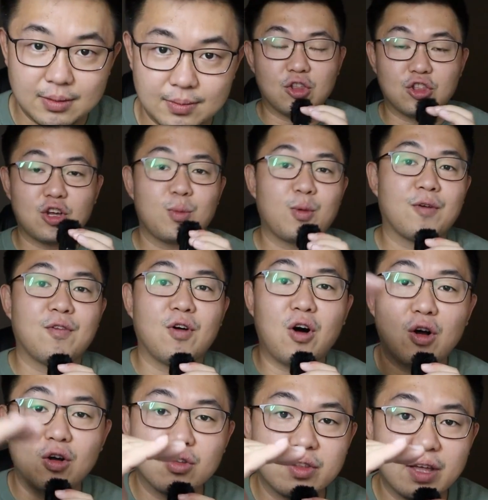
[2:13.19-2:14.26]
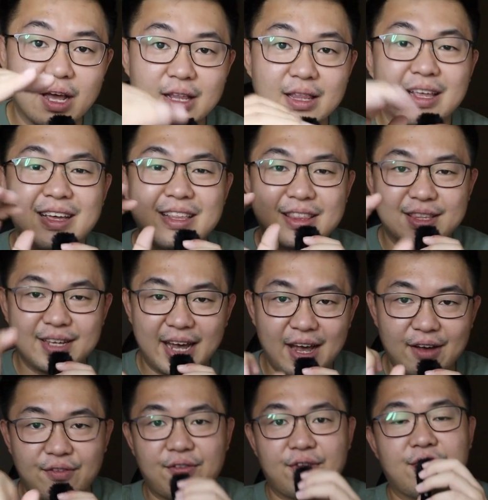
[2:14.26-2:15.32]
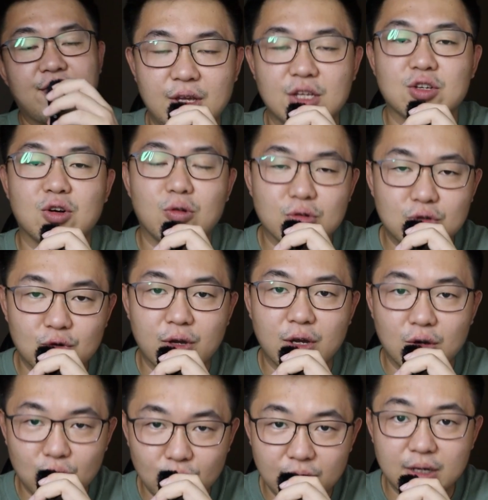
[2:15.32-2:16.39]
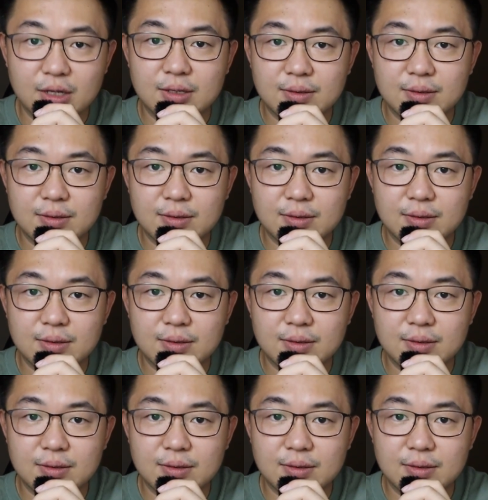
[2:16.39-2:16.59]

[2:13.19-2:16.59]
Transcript: On top of all that, theft is also included.